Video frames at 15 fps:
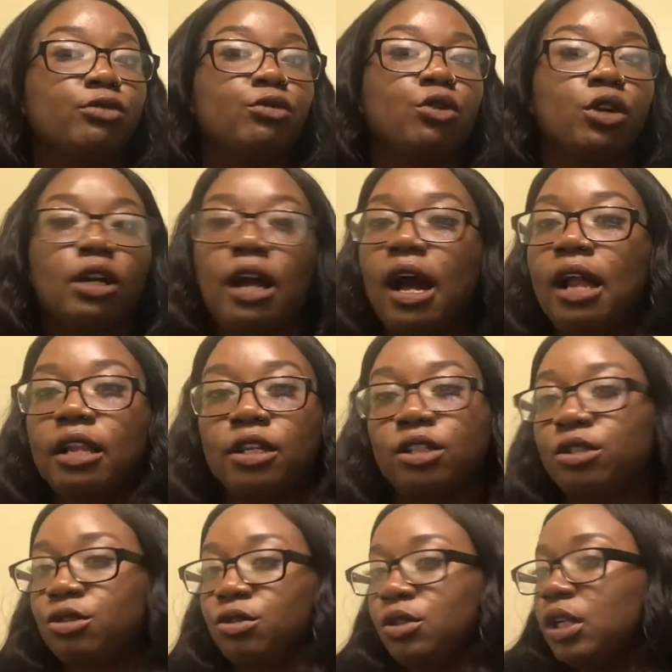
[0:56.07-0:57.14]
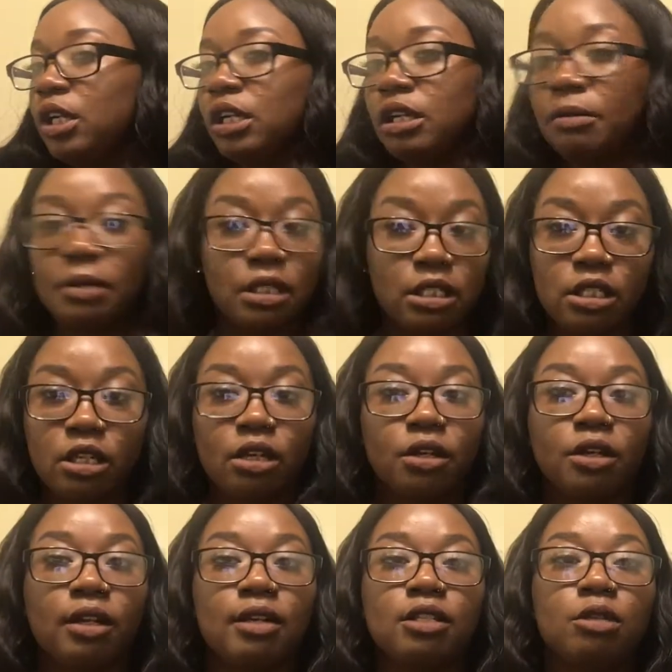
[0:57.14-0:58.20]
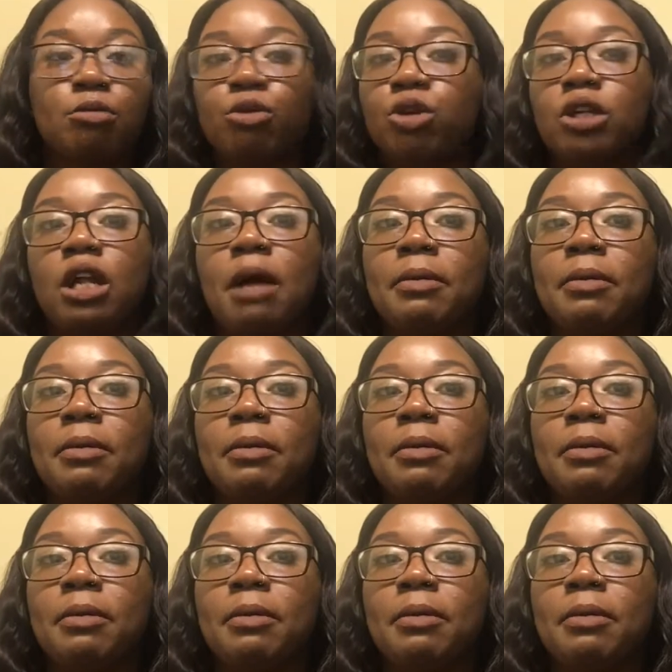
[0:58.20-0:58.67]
If you go to college, you're gonna end up kissing a girl at some point.